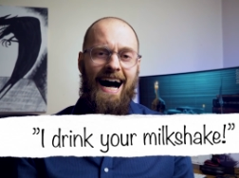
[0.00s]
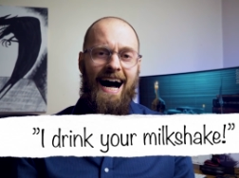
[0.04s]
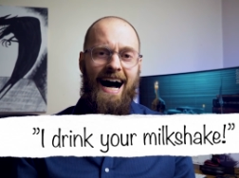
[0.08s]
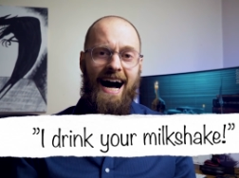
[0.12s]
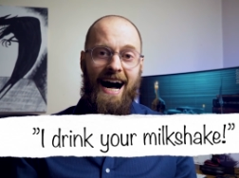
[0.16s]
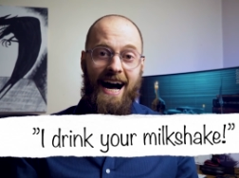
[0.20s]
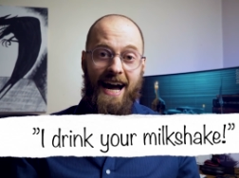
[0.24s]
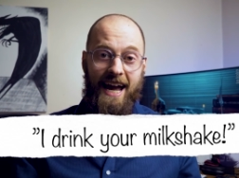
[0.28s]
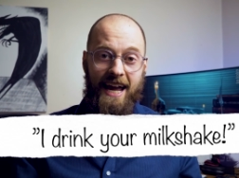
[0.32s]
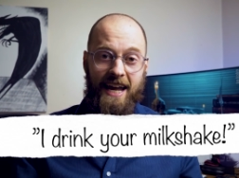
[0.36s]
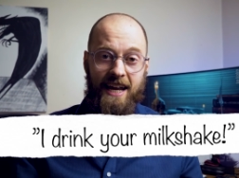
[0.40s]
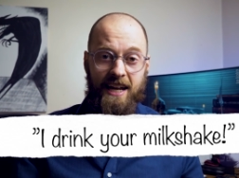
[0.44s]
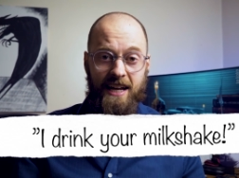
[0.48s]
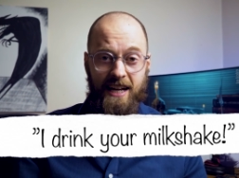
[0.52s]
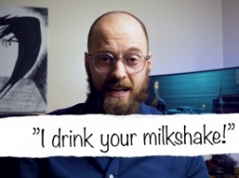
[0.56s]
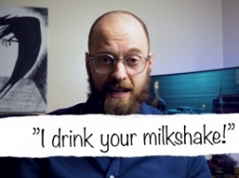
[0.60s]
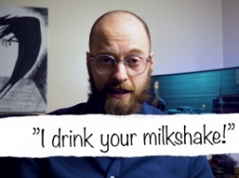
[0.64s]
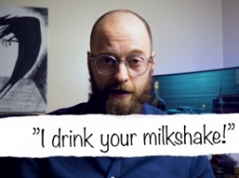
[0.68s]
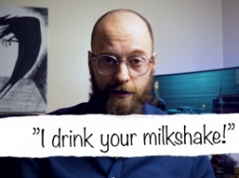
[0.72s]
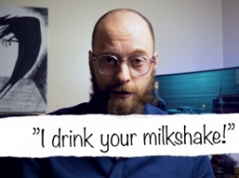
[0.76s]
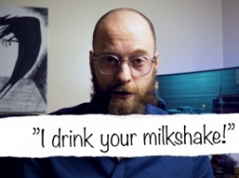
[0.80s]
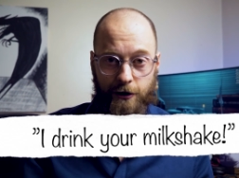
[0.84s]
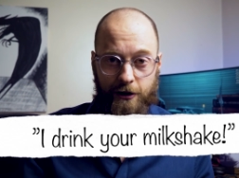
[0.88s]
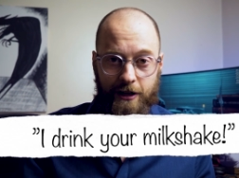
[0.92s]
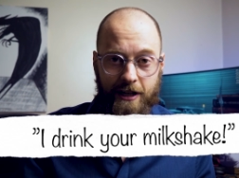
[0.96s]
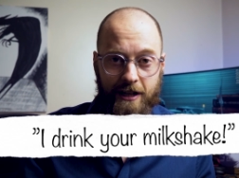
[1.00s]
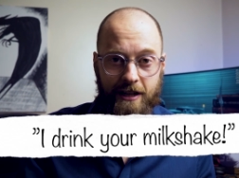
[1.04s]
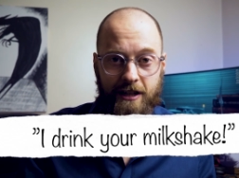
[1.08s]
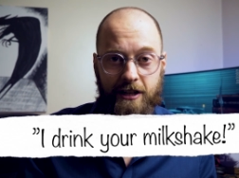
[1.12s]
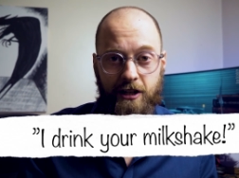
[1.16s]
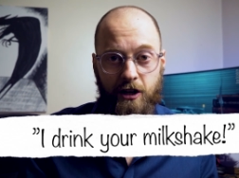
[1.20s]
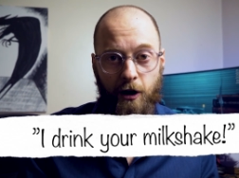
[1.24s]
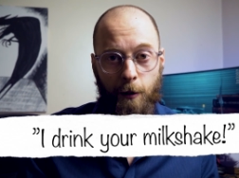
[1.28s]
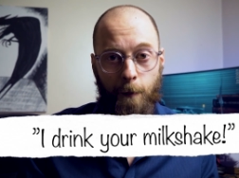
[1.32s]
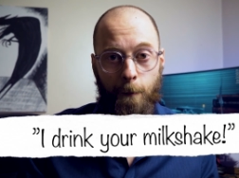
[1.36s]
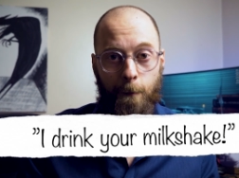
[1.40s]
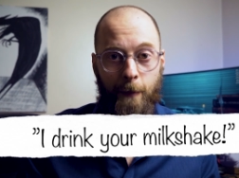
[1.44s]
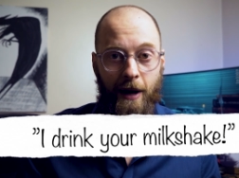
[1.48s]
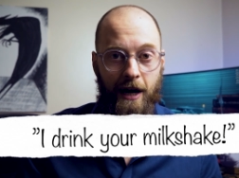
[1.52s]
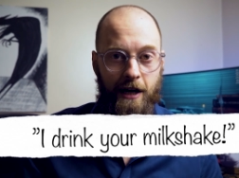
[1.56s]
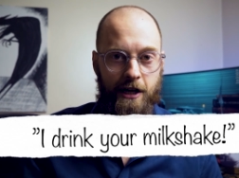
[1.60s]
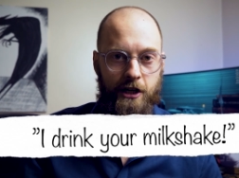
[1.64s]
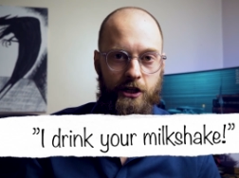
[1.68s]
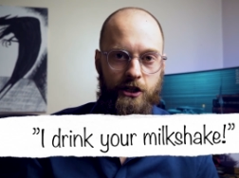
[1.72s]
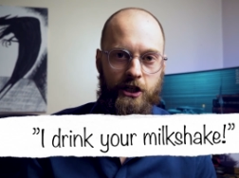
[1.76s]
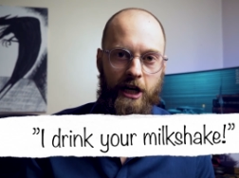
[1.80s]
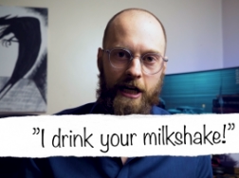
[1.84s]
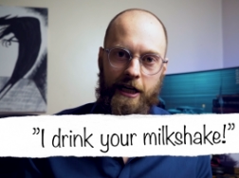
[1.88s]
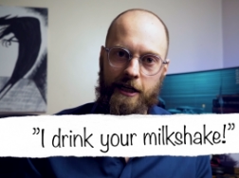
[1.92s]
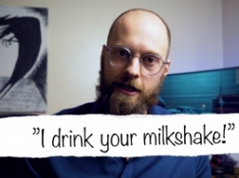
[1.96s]
I drink your
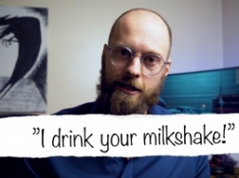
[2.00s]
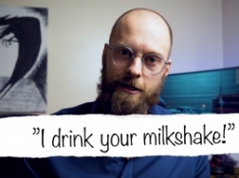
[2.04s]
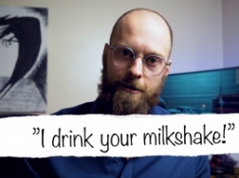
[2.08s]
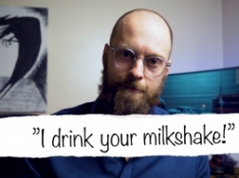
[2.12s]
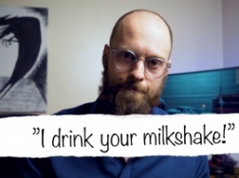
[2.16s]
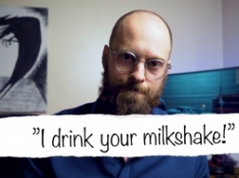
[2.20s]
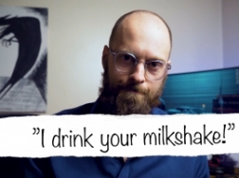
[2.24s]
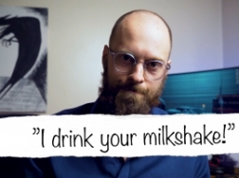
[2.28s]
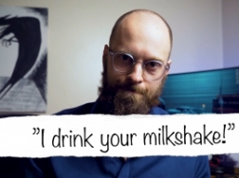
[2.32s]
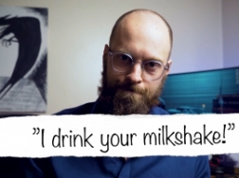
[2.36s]
milkshake.